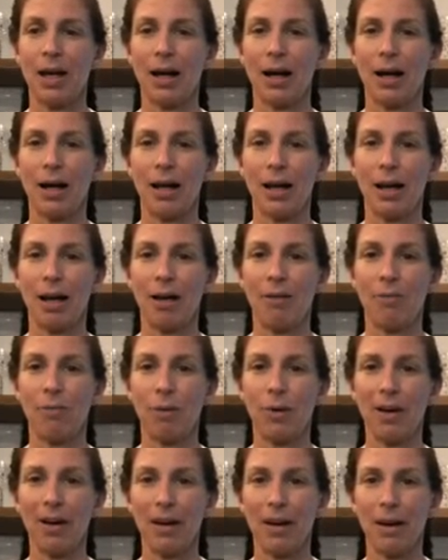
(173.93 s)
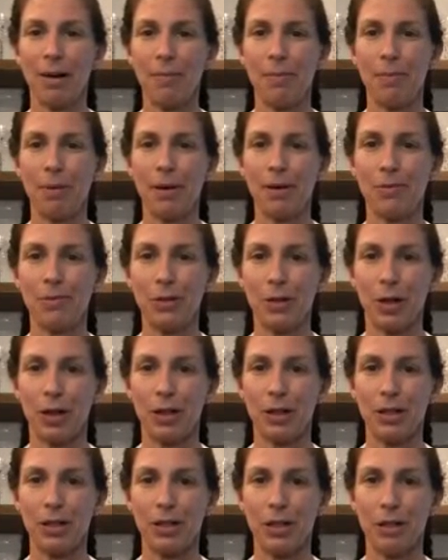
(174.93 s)
I have 1 cup of
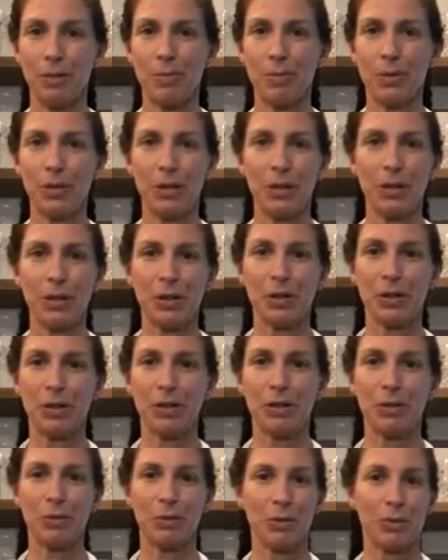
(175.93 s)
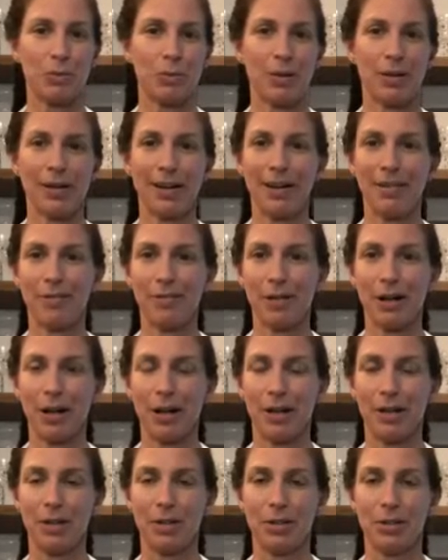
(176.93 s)
chocolate chips. You can use whatever
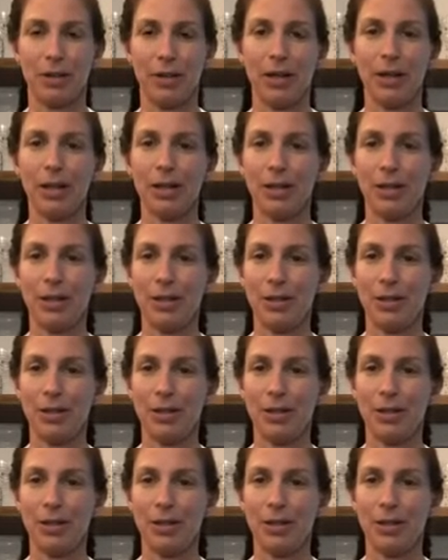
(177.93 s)
kind you like.